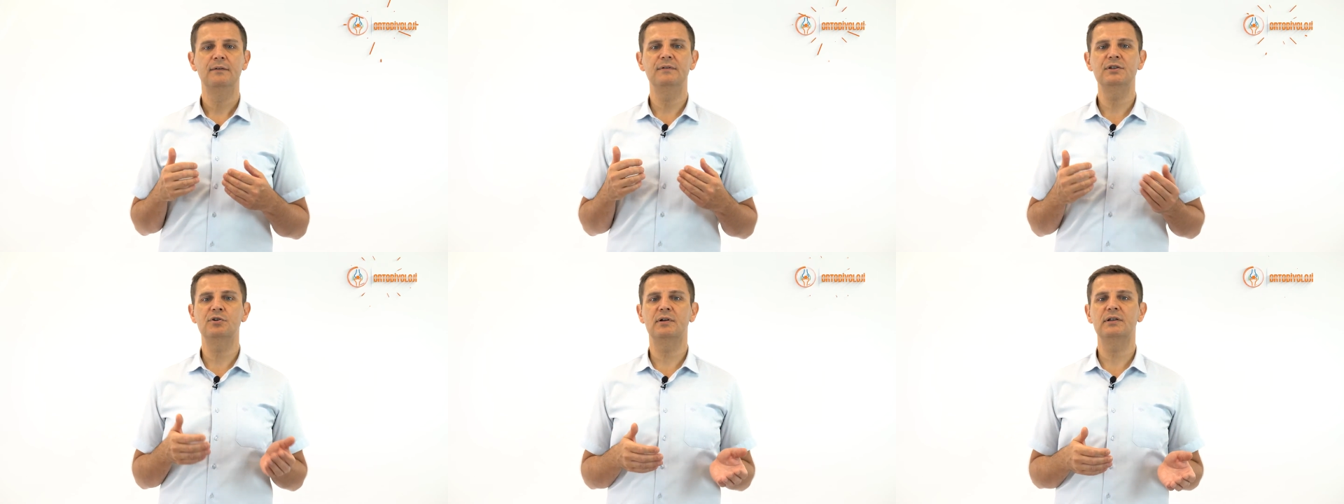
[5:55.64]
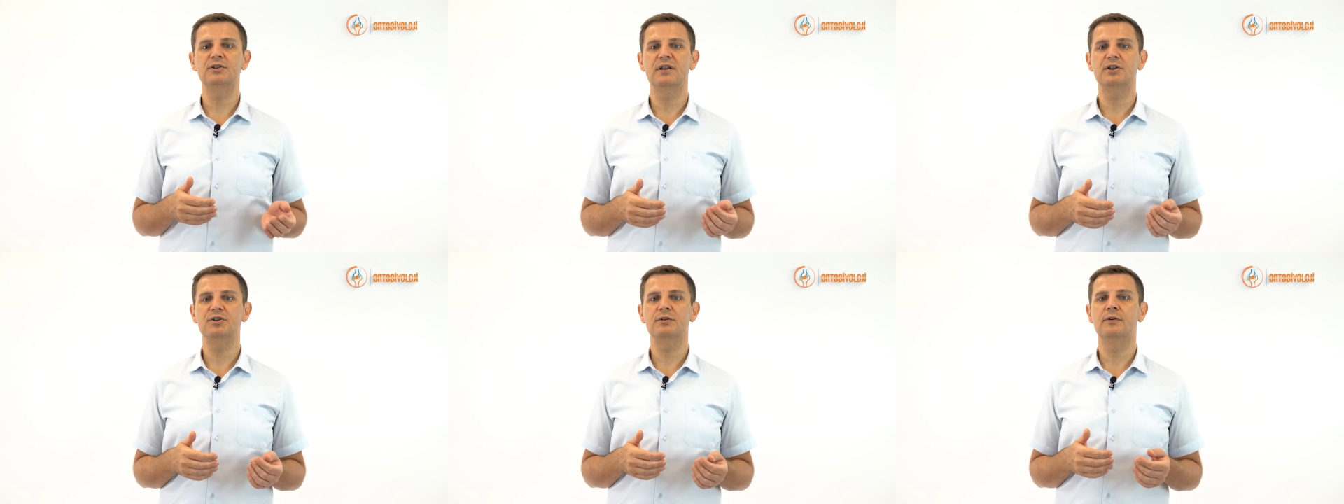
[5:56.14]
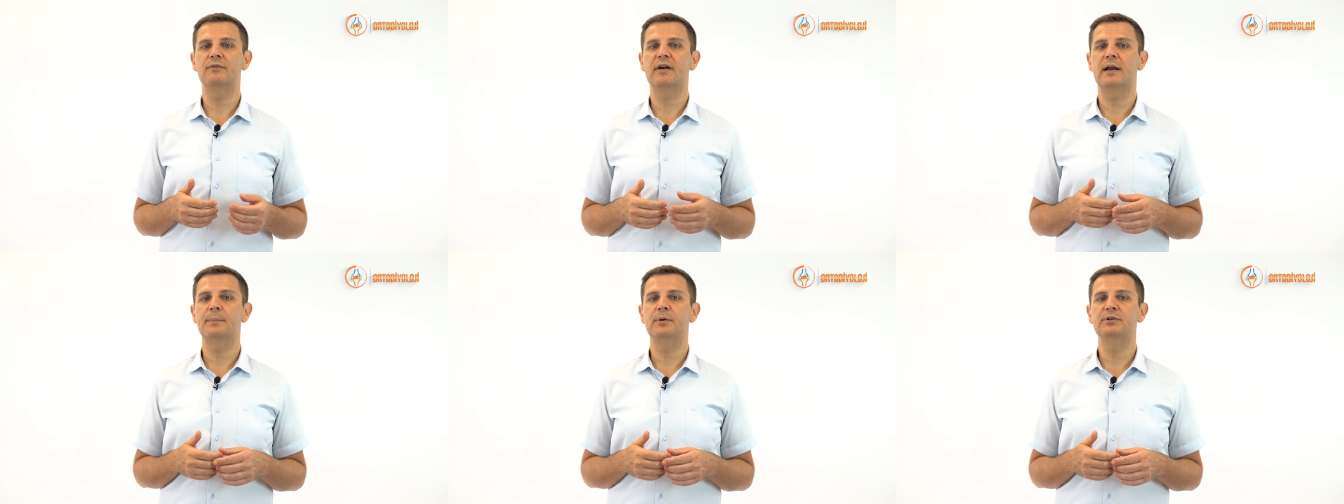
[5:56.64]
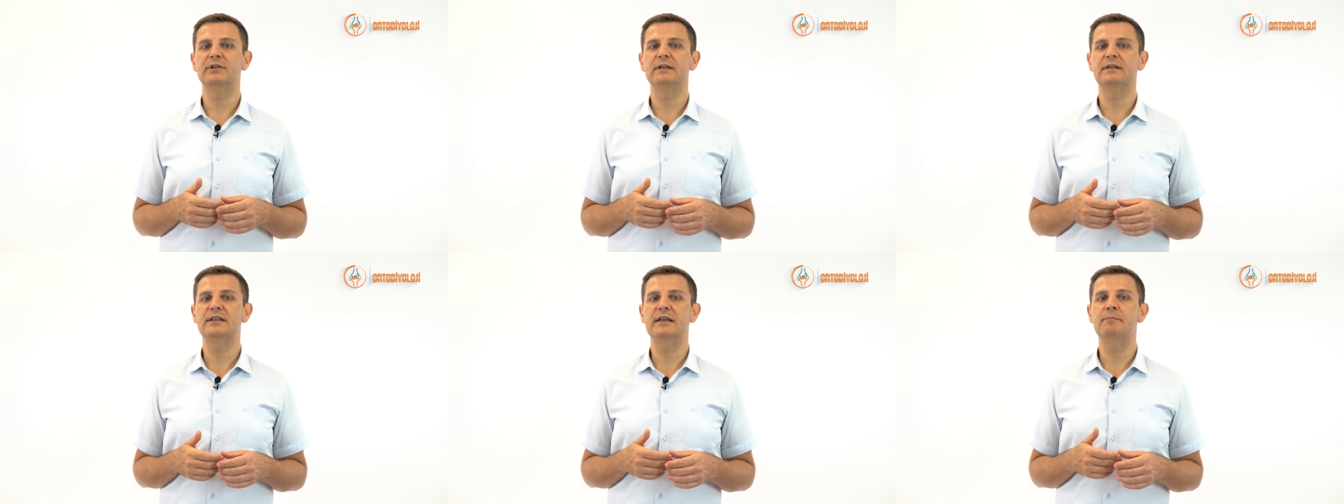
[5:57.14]
Visualization of carpal
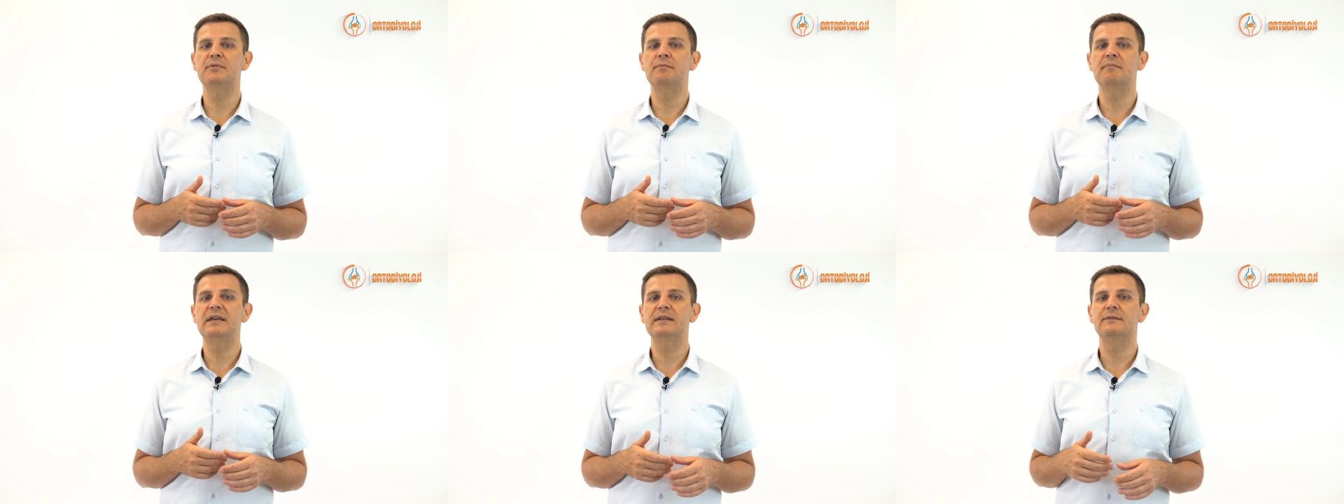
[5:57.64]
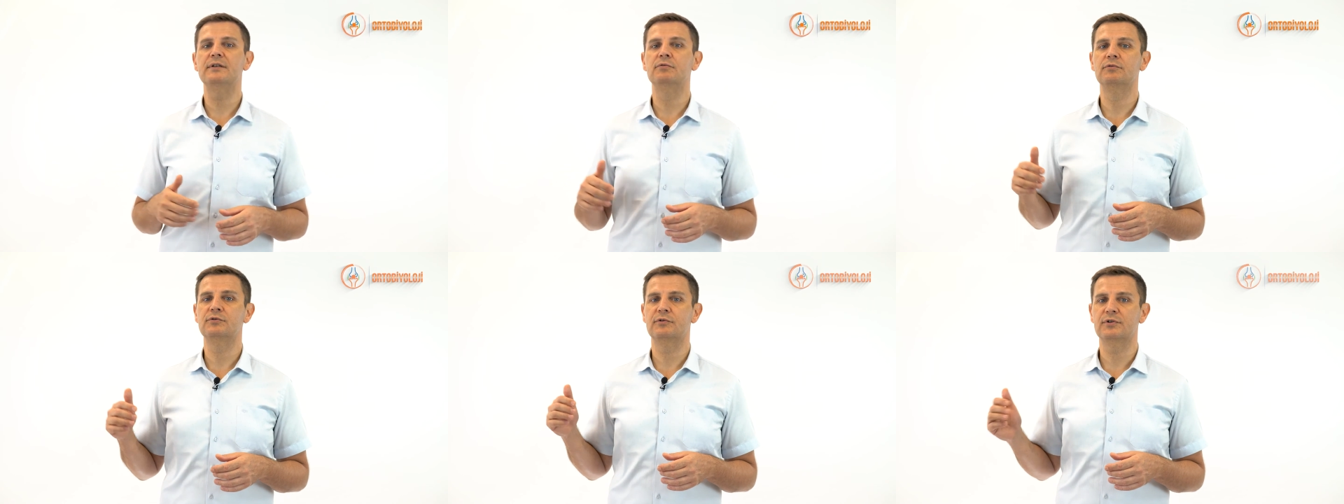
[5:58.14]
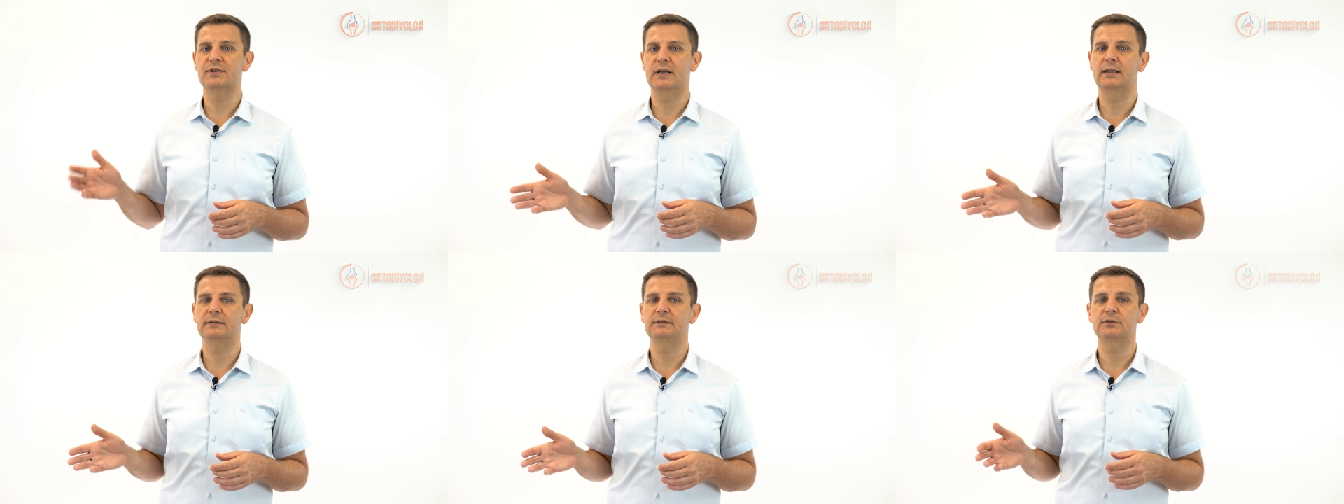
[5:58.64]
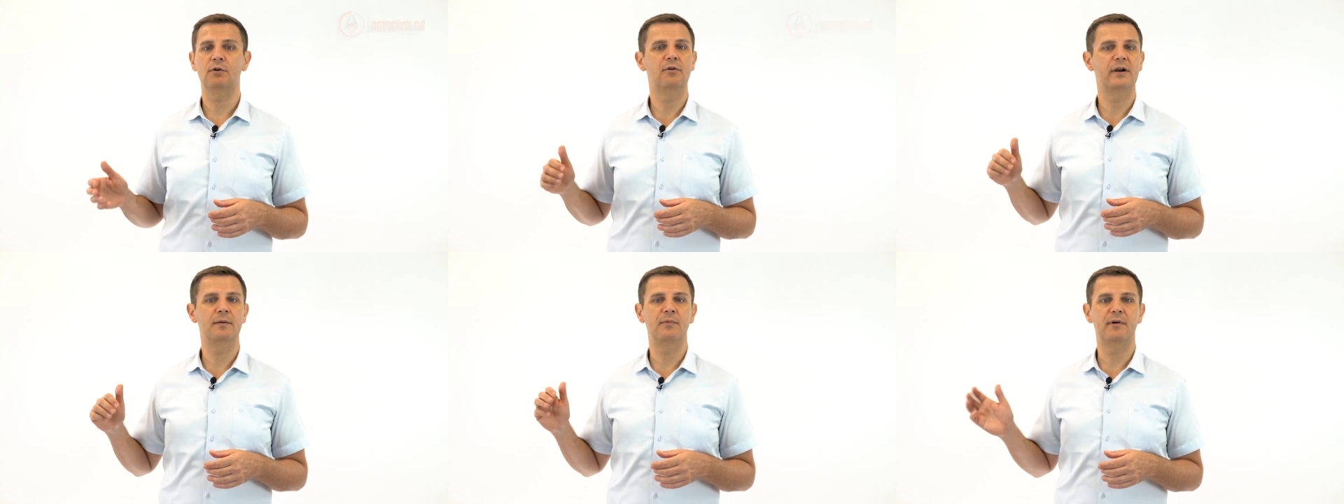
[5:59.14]
tunnel can be made with ultrasound
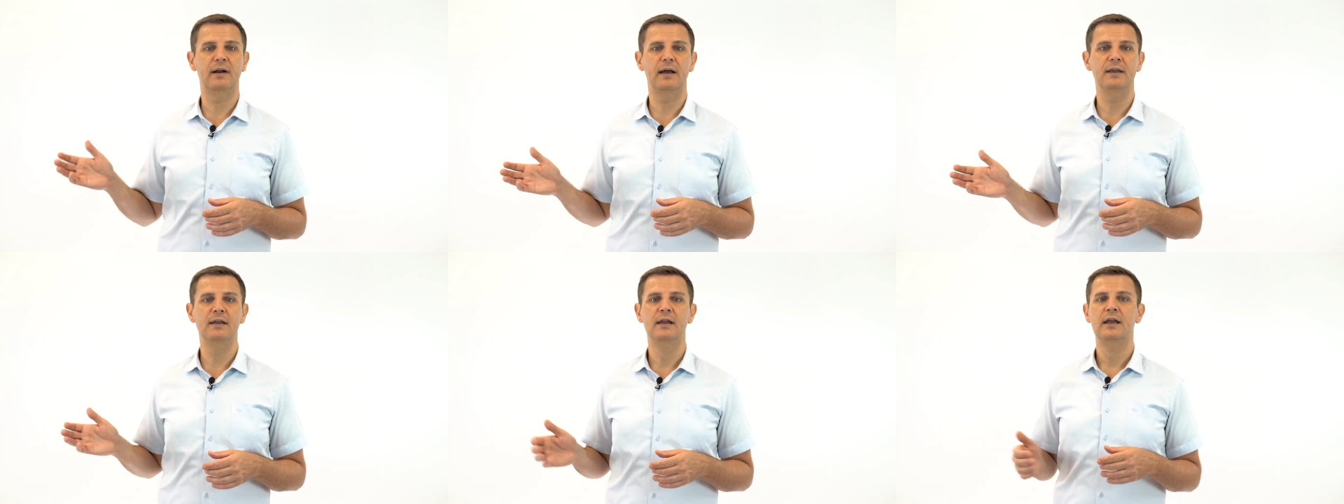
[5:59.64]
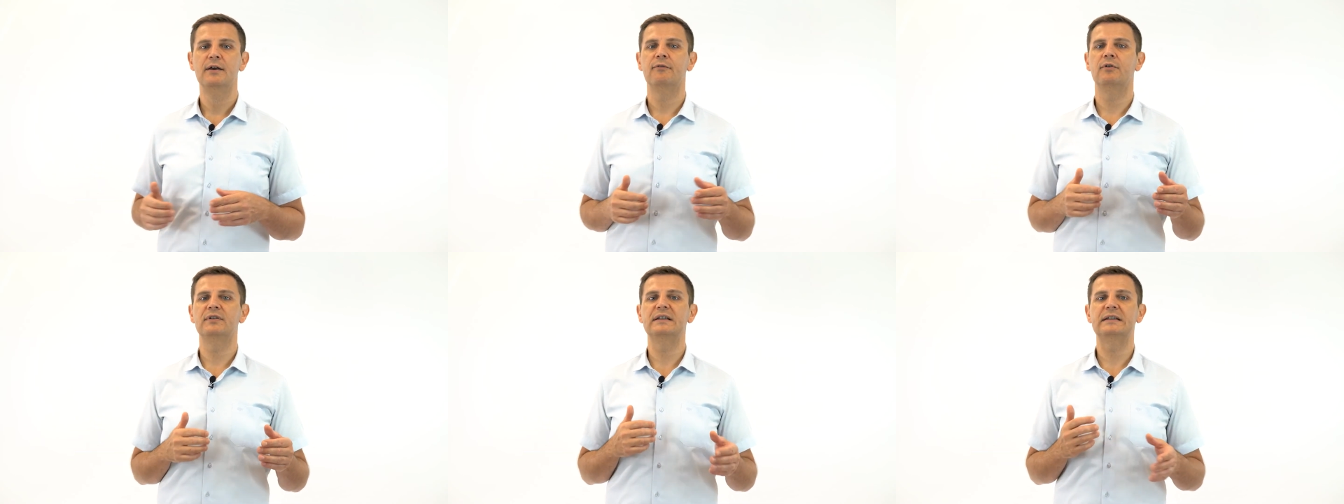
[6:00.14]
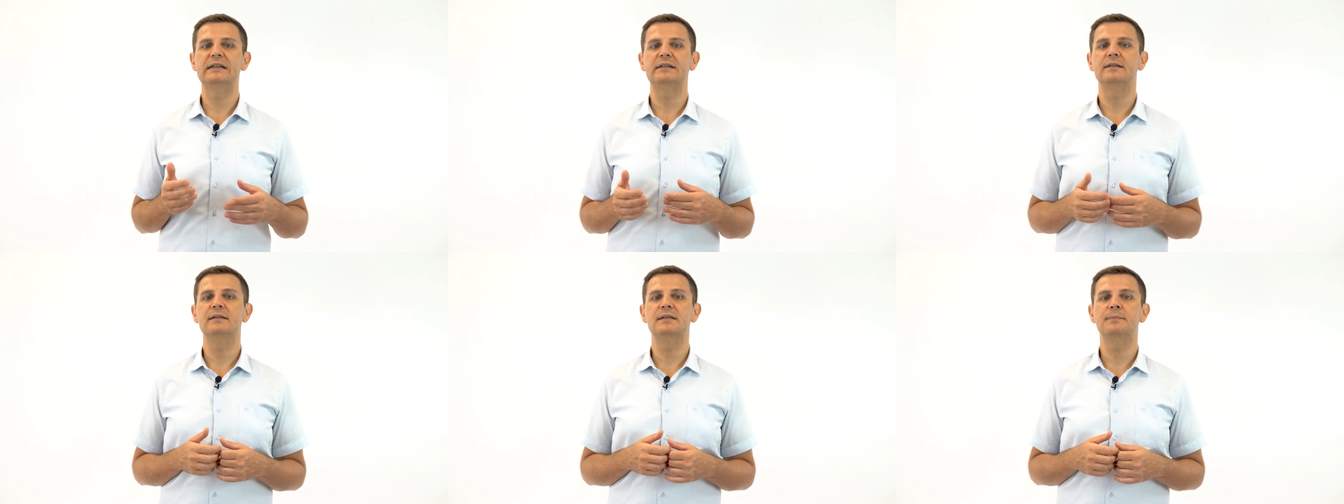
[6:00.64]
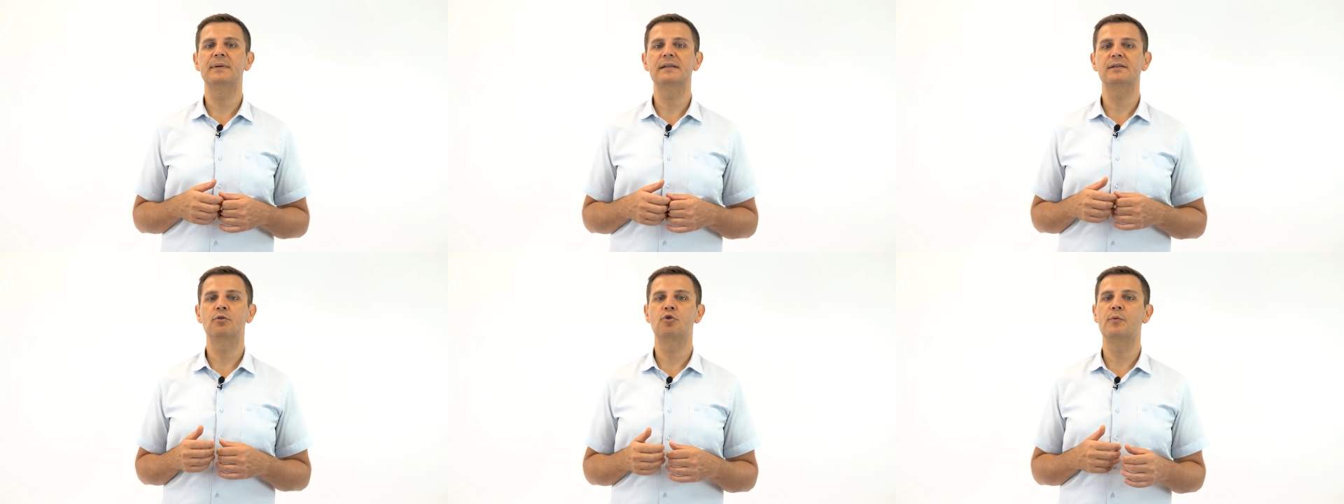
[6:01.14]
or MRI for detecting
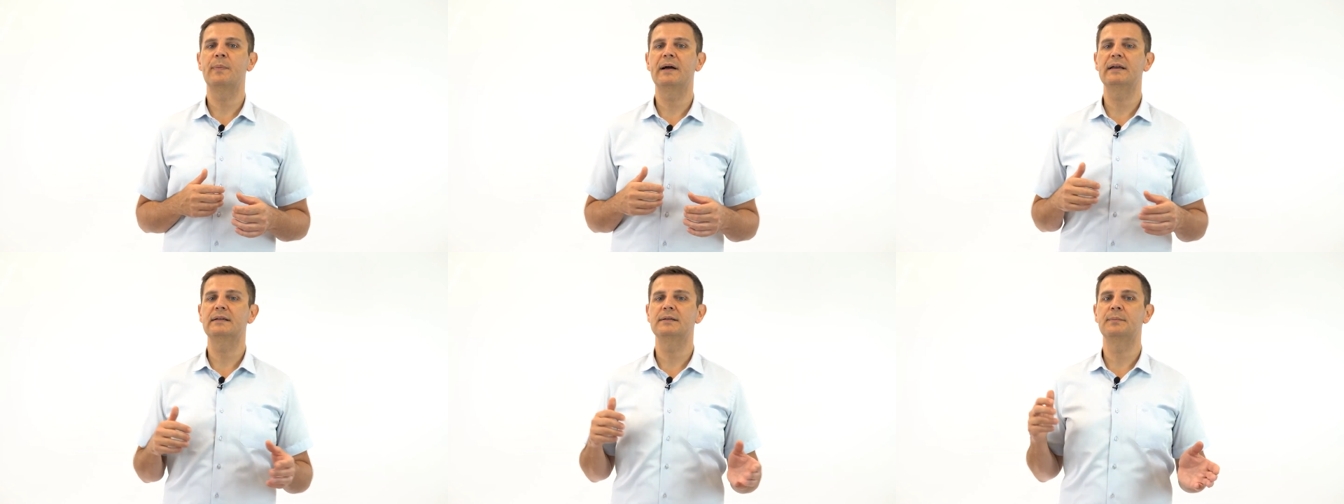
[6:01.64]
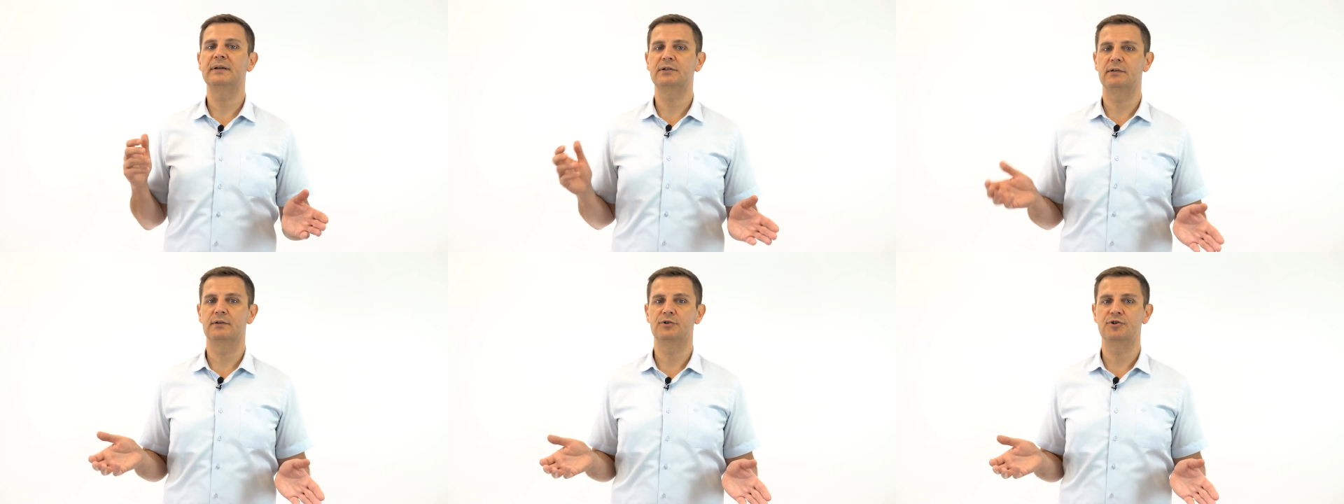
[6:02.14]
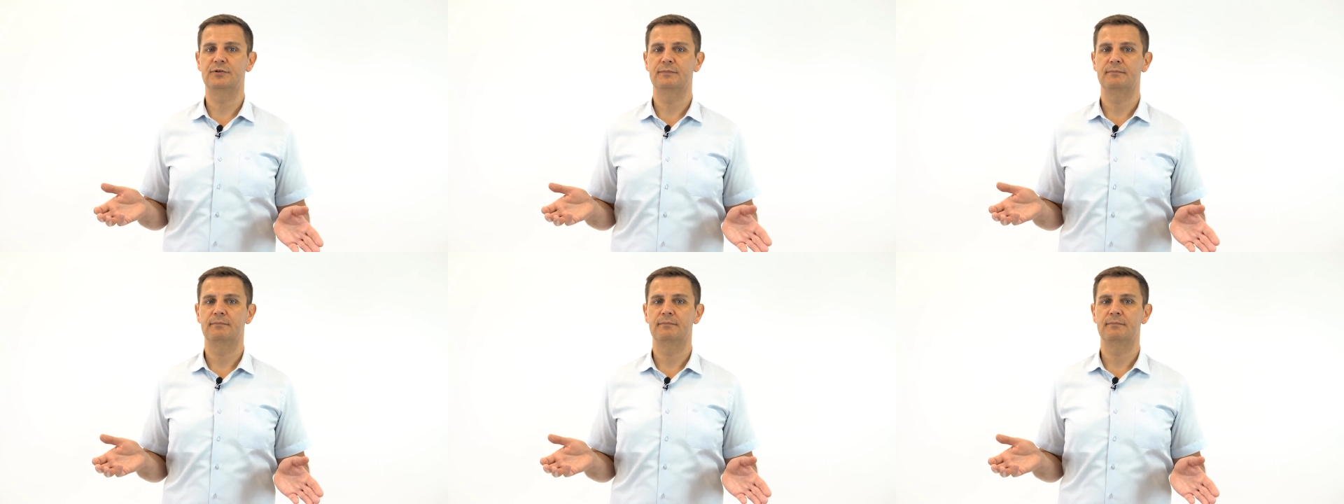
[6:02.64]
space occupying the pathology.